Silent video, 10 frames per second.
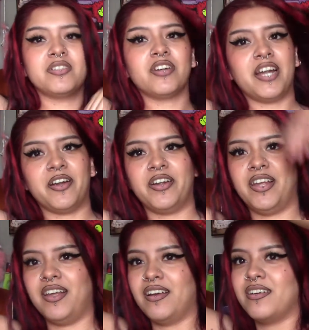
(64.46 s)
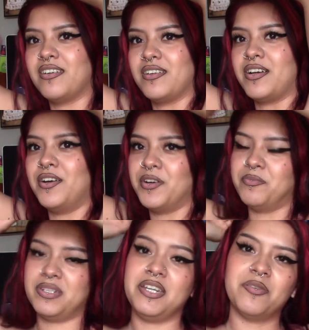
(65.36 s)
are hairy.
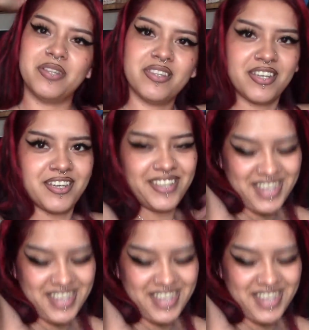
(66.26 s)
Deal with it.